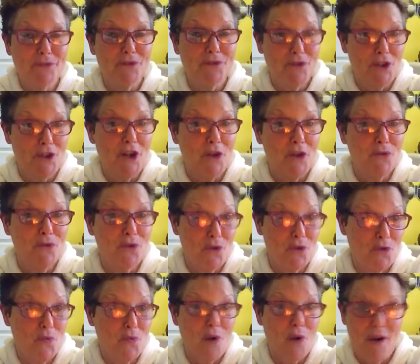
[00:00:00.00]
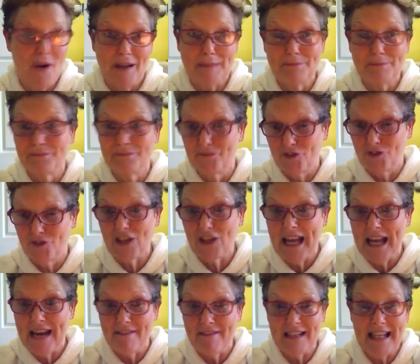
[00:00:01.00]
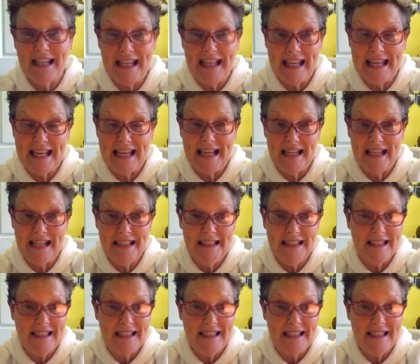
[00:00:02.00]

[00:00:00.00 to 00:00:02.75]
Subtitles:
you know, do what I'm sharing here.